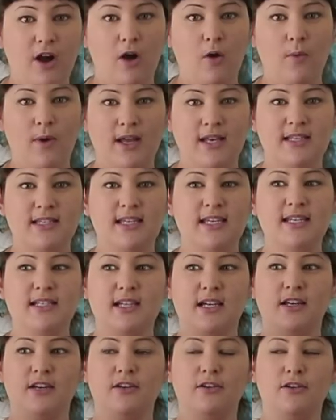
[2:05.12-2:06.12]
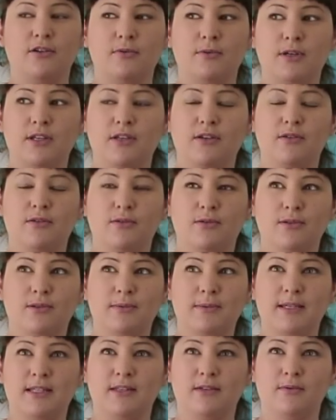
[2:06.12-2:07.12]
got are onesies. I don't know what you call
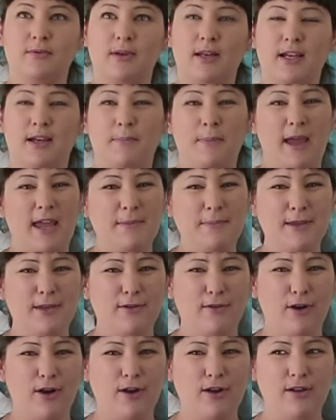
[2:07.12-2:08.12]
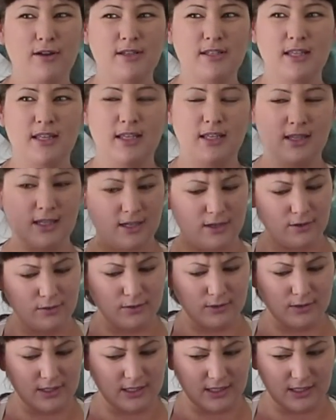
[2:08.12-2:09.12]
them in the, like baby grows, I think they're
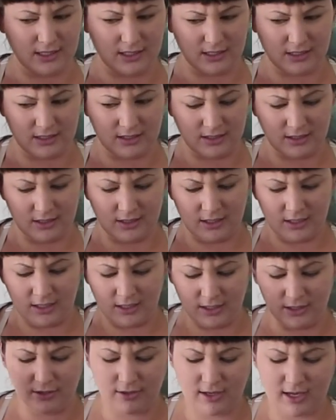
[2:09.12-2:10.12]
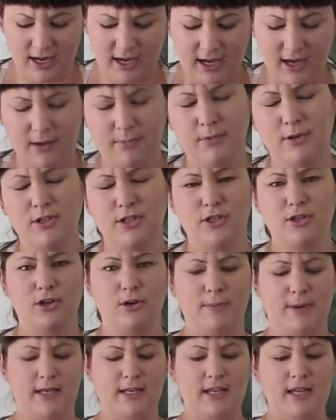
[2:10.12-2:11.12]
called in the UK, I'm not
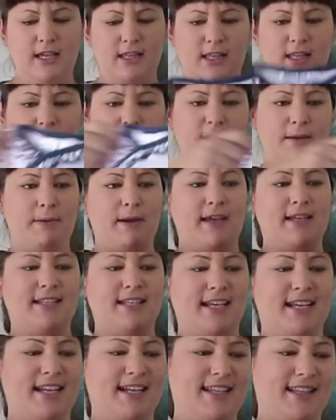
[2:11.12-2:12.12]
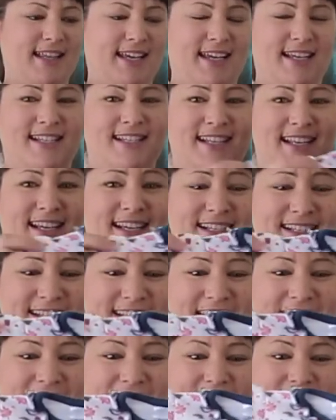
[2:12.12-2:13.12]
sure, but they're like basically these
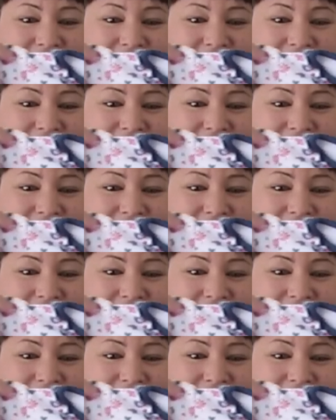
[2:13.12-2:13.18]
things.